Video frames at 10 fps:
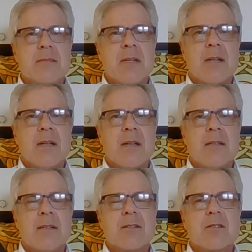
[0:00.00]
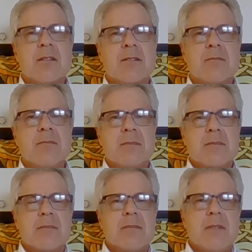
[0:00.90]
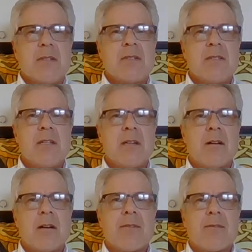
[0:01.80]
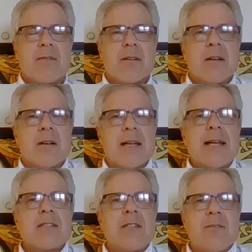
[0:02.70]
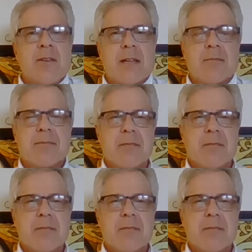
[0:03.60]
initialism, CRF, SDV,